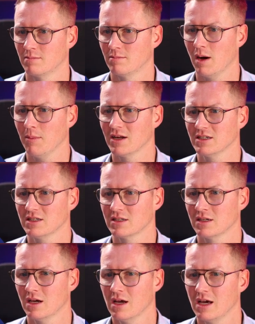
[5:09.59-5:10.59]

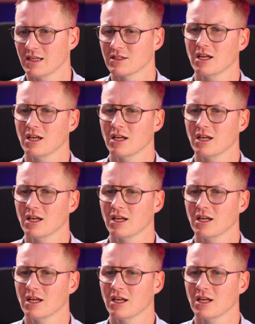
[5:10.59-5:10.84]
Publish. It's